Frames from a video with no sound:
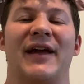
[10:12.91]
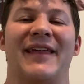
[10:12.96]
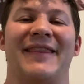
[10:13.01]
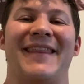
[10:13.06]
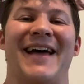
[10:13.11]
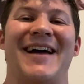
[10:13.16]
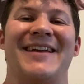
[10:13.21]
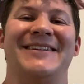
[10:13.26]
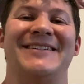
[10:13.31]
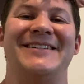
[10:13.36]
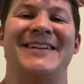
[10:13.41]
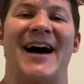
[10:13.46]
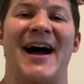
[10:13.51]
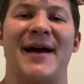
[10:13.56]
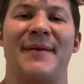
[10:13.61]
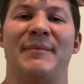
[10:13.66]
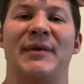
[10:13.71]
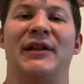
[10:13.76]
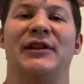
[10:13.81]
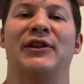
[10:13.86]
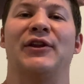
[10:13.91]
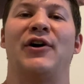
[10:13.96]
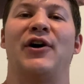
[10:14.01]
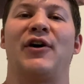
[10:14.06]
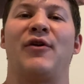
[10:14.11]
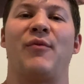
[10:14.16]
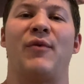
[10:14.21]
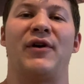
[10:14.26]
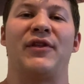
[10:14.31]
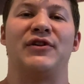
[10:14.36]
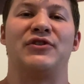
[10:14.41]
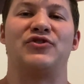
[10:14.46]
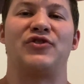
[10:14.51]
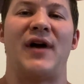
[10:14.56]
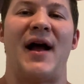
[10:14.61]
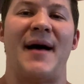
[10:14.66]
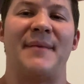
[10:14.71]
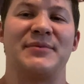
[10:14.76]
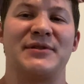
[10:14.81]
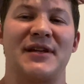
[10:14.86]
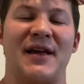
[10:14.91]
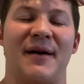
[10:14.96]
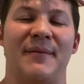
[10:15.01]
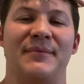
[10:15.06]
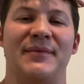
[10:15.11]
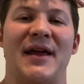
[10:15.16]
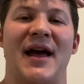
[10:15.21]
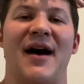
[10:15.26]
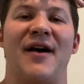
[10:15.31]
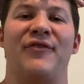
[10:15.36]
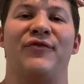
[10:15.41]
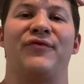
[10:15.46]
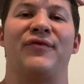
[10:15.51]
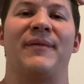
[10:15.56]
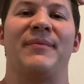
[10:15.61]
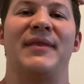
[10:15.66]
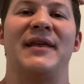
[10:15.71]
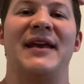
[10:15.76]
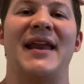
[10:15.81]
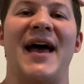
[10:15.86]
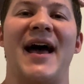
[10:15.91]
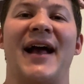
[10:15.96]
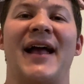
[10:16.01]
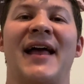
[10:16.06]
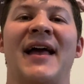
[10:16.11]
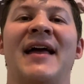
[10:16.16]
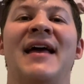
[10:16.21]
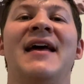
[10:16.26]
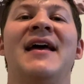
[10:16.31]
in that diamond look where the traps come down from the neck